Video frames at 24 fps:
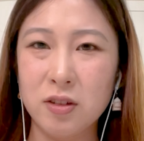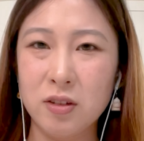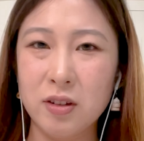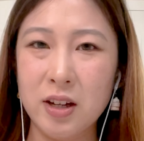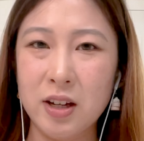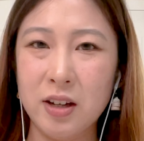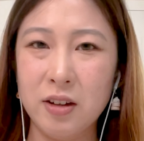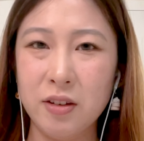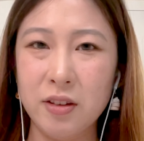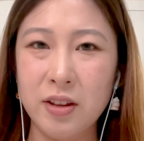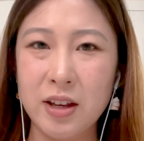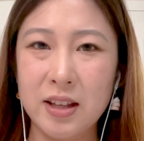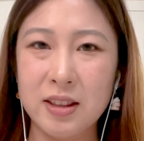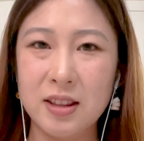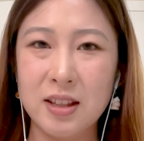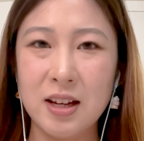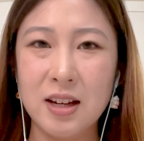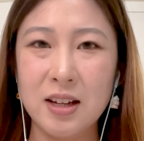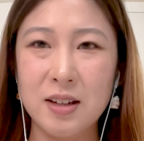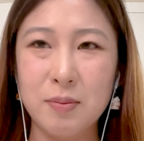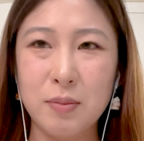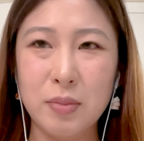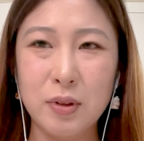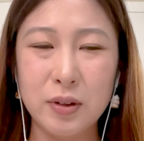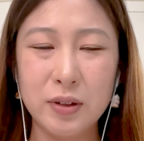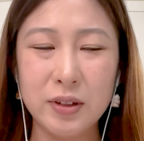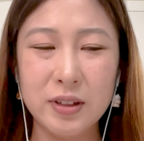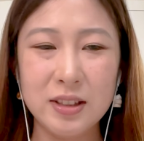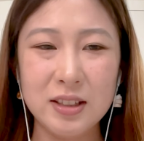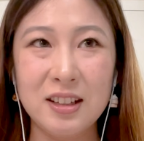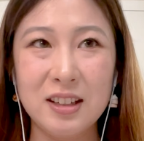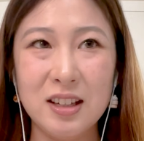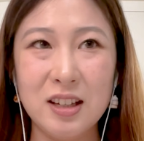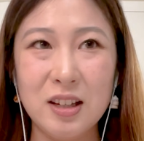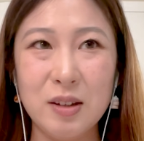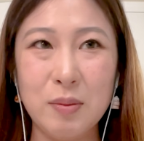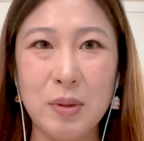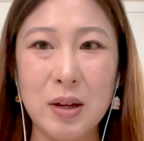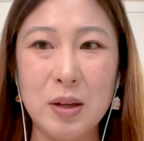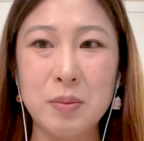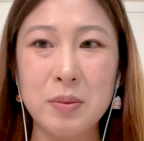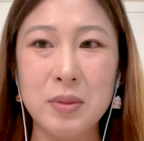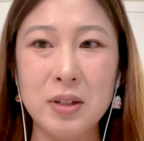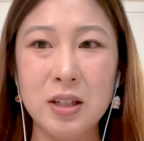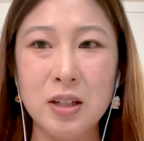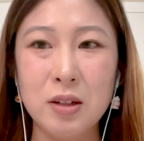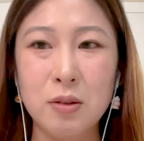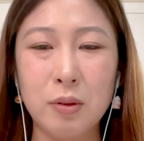health at that point, it made
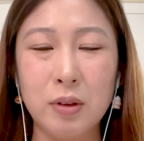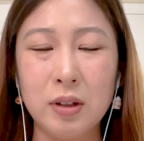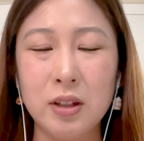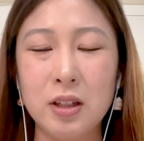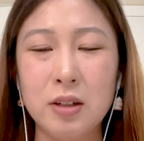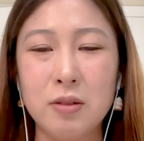me really